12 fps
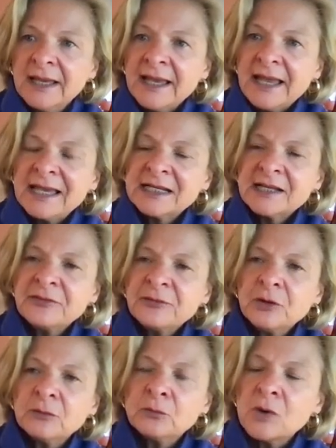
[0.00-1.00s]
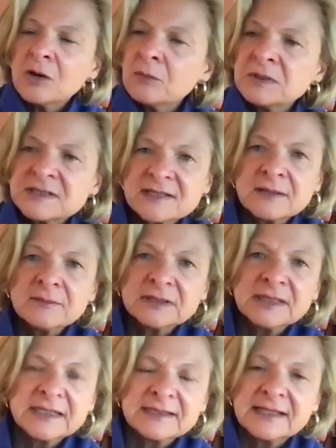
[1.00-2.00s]
And I thought, what would someone
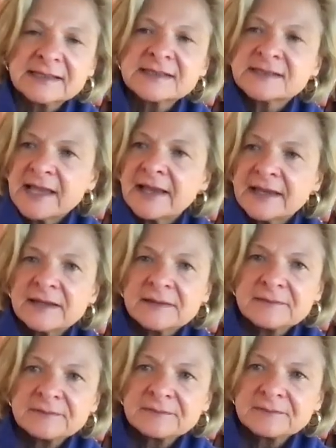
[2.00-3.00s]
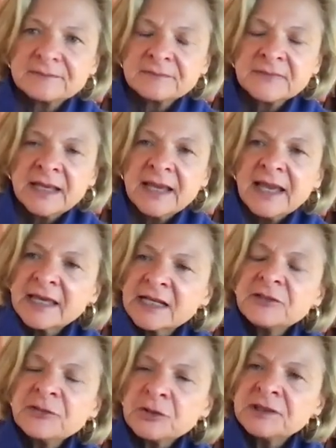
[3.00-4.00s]
like that say? And
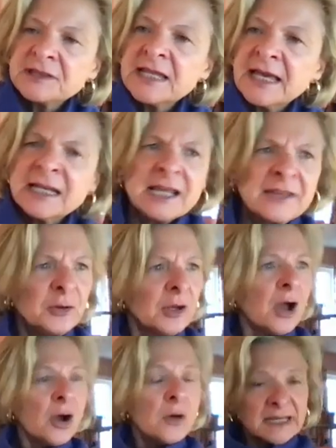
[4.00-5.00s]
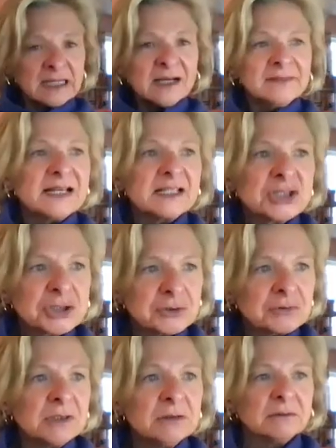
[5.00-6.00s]
I thought, oh my God, that's
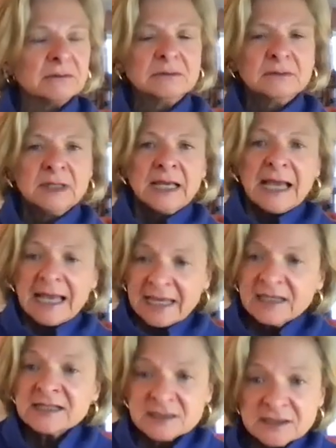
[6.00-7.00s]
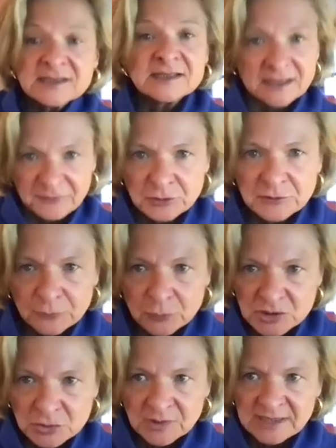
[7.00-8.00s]
true. And listen, if you're
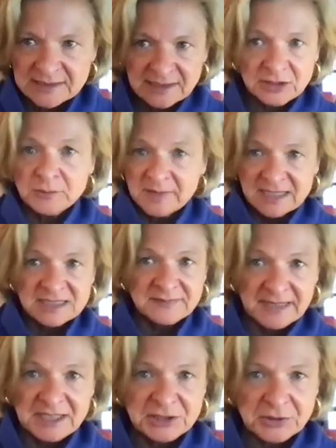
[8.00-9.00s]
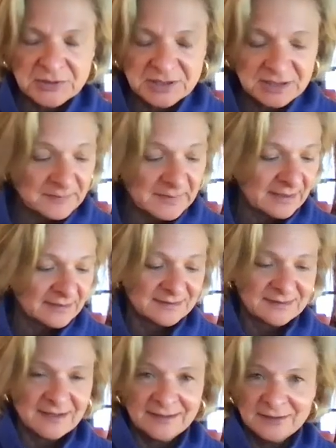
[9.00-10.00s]
divorced twice and you make as many jokes about it
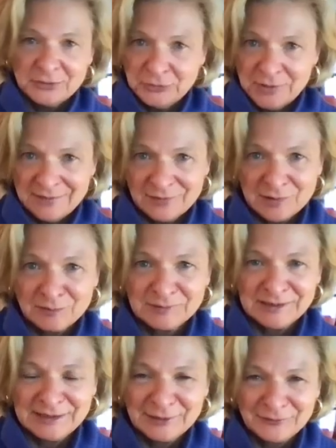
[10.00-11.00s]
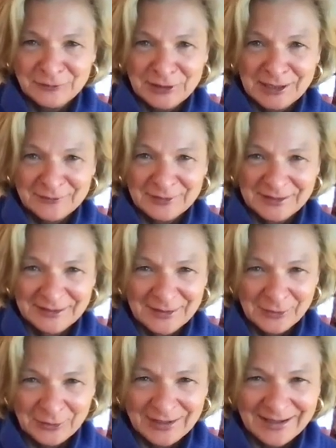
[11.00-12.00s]
as I do, you haven't completely forgiven,
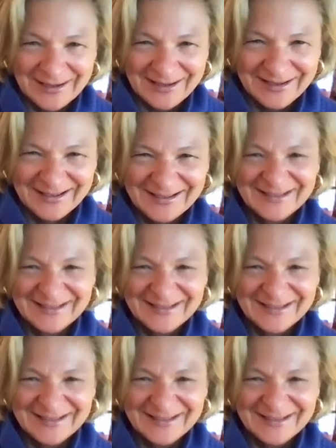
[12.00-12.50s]
okay?